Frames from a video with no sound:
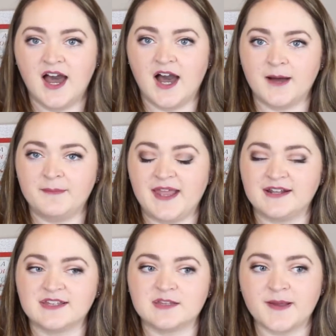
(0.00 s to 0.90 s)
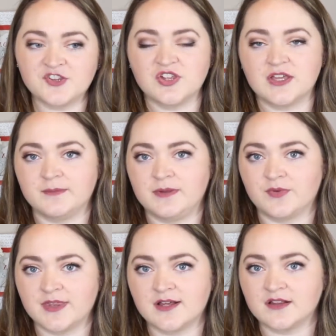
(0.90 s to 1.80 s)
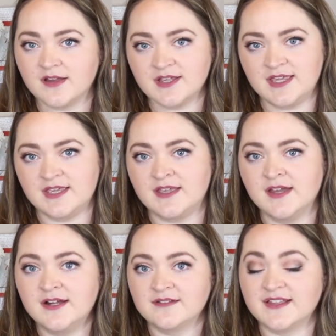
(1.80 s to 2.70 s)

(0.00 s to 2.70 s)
Um, and it's especially going to be really clunky.